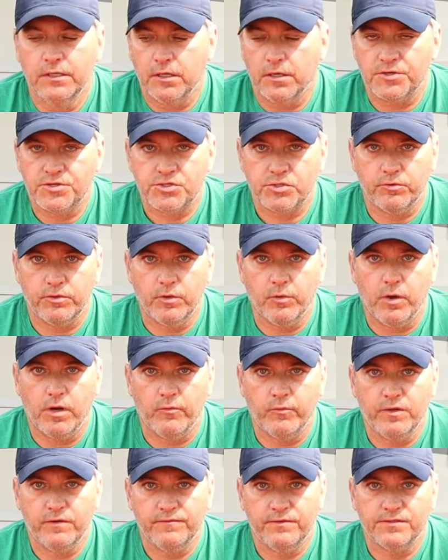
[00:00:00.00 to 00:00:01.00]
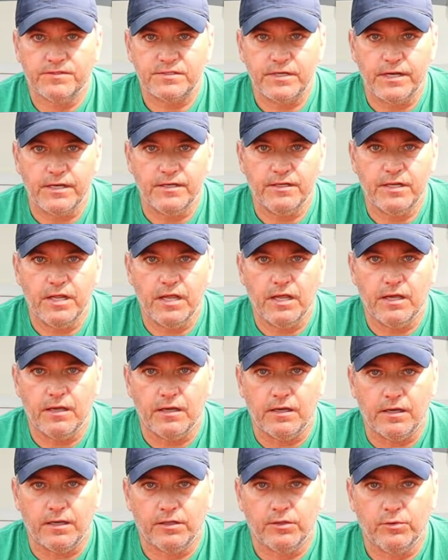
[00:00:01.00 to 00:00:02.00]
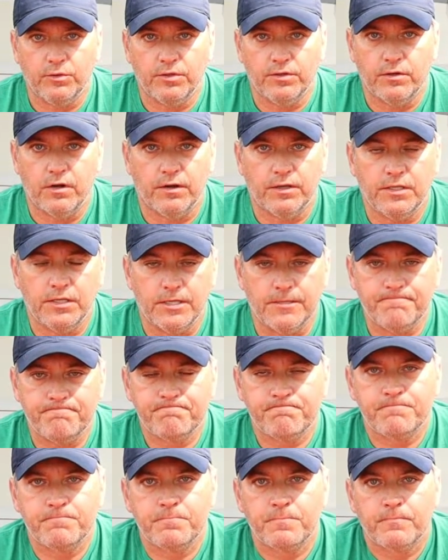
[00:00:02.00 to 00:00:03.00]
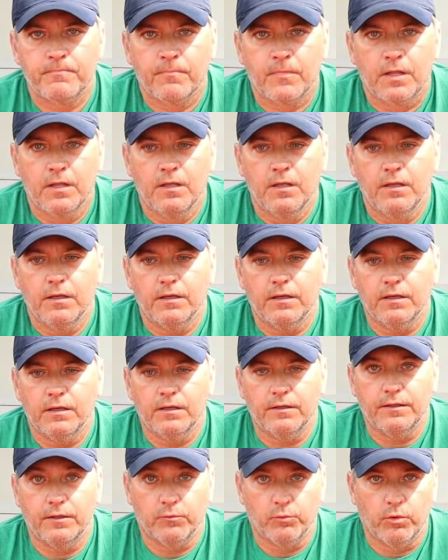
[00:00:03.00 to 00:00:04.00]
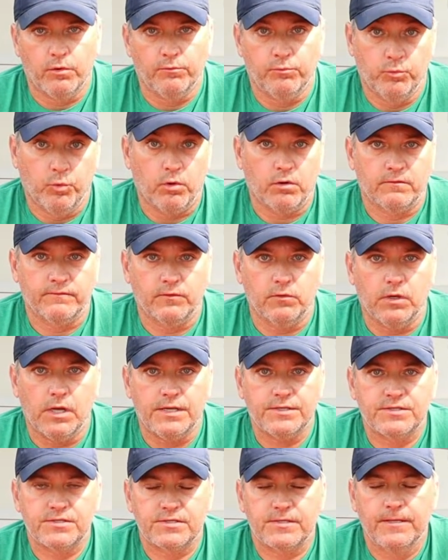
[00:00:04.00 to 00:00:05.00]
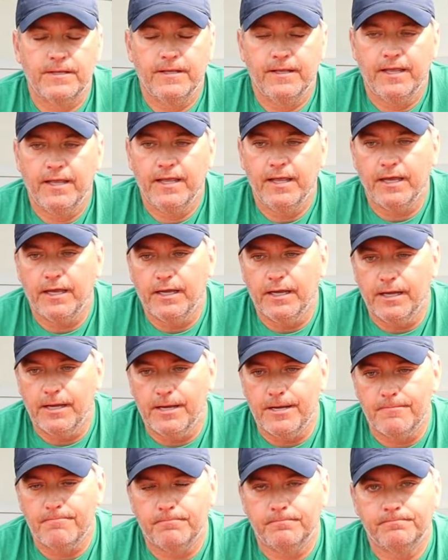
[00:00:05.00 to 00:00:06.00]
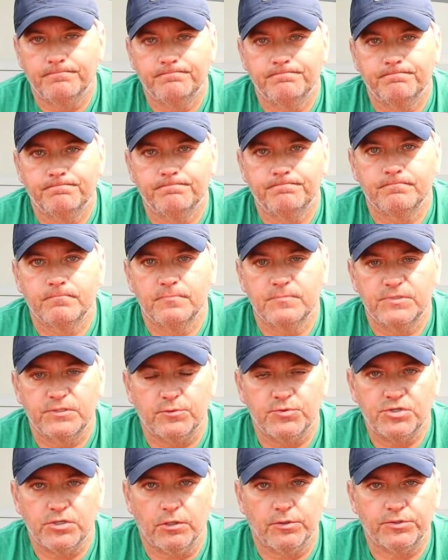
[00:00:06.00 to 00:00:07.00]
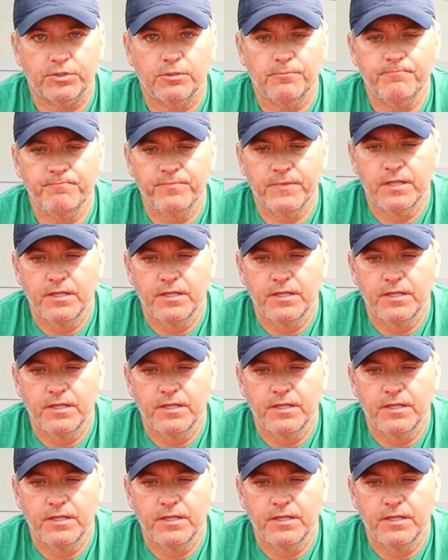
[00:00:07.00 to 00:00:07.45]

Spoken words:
I'll show you what we've decided to include in our kit that would work for us. So shelter.